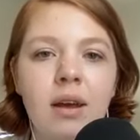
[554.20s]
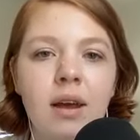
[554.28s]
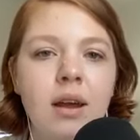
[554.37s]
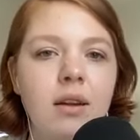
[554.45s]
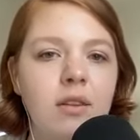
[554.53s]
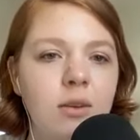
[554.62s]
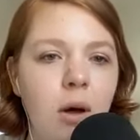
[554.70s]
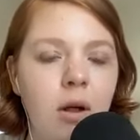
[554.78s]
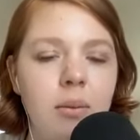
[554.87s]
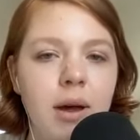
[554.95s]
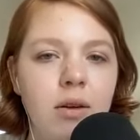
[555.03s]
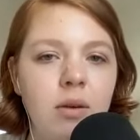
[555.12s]
in a small
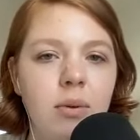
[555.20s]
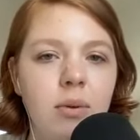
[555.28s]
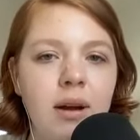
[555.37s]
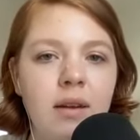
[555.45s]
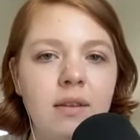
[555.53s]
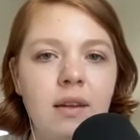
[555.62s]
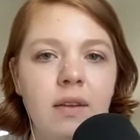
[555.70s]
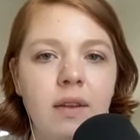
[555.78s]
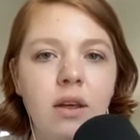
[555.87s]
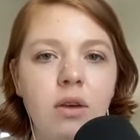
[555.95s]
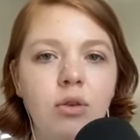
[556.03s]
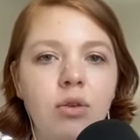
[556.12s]
amount in pregnancy,
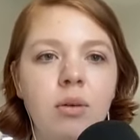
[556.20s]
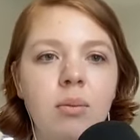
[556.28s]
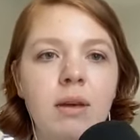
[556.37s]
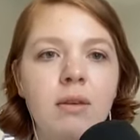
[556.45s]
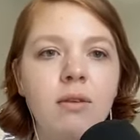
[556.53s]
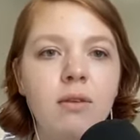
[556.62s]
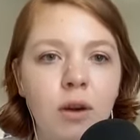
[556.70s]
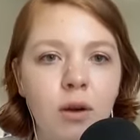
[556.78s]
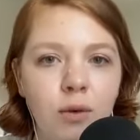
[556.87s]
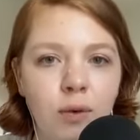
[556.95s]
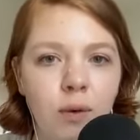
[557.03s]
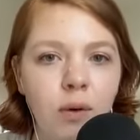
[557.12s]
like you shouldn't be
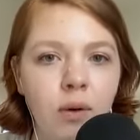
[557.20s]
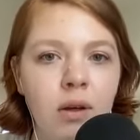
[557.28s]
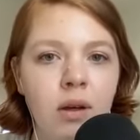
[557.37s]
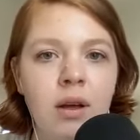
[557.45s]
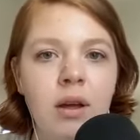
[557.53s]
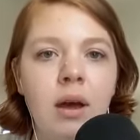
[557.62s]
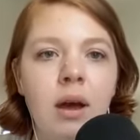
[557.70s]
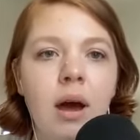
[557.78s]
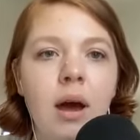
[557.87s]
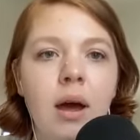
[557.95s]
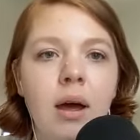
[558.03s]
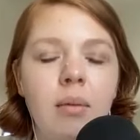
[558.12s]
fearful.
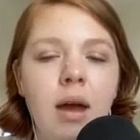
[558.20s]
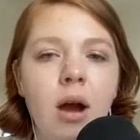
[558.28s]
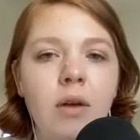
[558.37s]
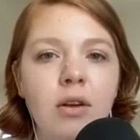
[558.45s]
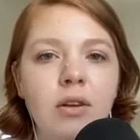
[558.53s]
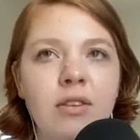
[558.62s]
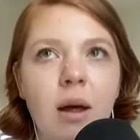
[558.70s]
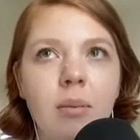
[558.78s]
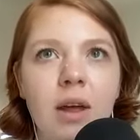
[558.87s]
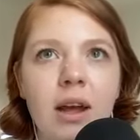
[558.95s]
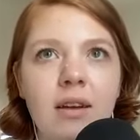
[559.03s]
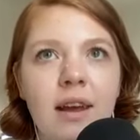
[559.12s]
Right. Um, are there
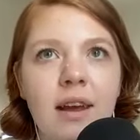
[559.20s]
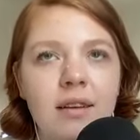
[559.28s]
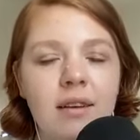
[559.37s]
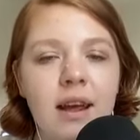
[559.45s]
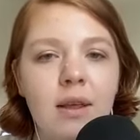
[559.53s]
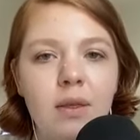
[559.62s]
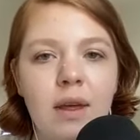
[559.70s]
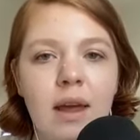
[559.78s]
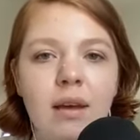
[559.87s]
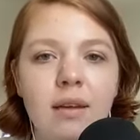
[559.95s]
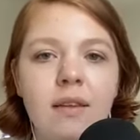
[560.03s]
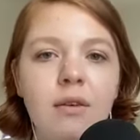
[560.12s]
some like day-to-day
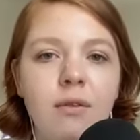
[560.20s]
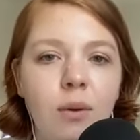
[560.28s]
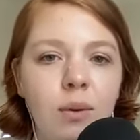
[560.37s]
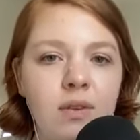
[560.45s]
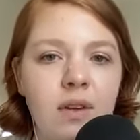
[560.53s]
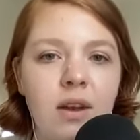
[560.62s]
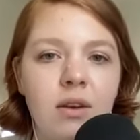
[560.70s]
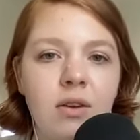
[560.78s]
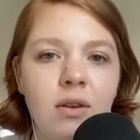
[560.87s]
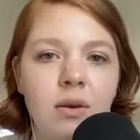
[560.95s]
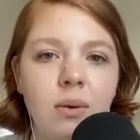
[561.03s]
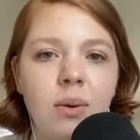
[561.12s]
things that folks can
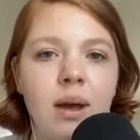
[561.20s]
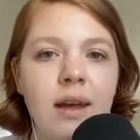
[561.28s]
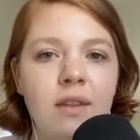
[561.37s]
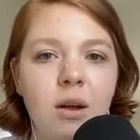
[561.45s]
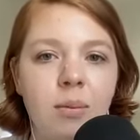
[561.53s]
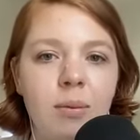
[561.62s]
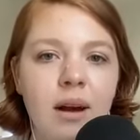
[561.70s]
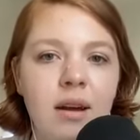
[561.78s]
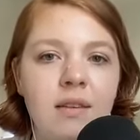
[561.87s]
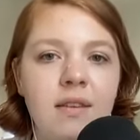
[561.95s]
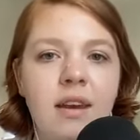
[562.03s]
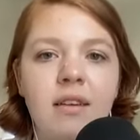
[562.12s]
do in their
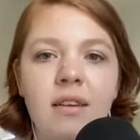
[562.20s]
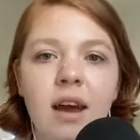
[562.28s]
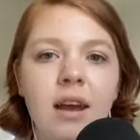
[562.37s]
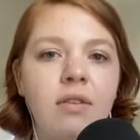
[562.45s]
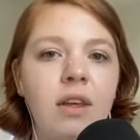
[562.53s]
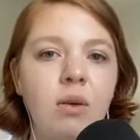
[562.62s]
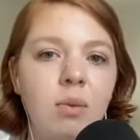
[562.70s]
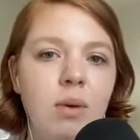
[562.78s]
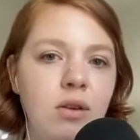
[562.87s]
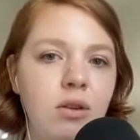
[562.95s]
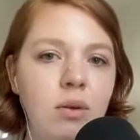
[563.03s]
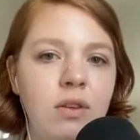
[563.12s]
pregnancy to kind of like
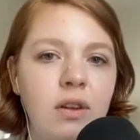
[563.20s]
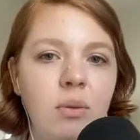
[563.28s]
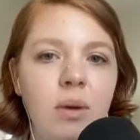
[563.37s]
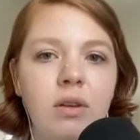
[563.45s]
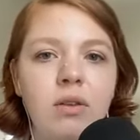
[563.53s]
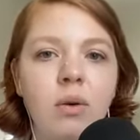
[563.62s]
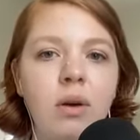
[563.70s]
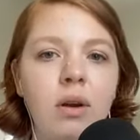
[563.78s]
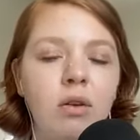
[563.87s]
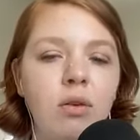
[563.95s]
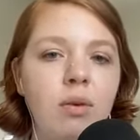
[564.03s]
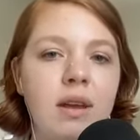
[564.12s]
reduce their risk or
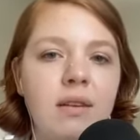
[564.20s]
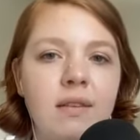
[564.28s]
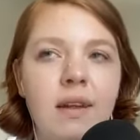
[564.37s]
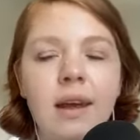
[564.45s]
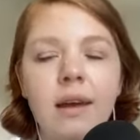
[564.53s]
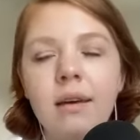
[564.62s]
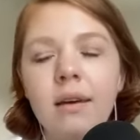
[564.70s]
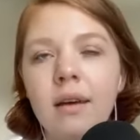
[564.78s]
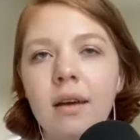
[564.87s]
increase like